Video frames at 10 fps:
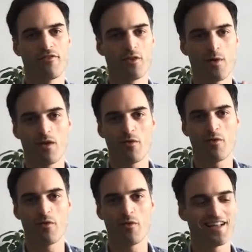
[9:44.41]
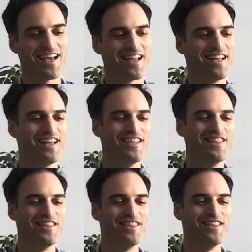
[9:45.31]
You're well aware of the fact that
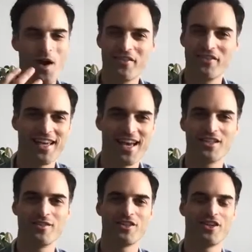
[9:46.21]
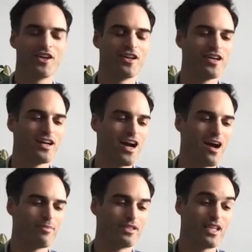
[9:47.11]
you have a way of engaging with your
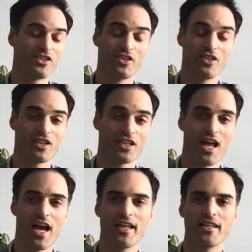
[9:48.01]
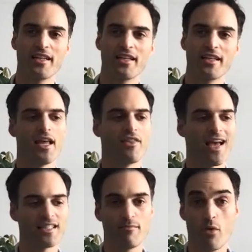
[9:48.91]
potentially clients, and
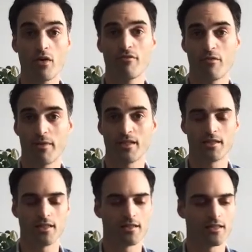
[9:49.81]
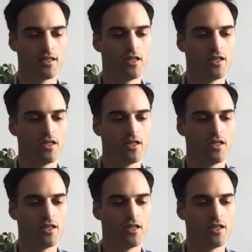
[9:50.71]
that's important for businesses.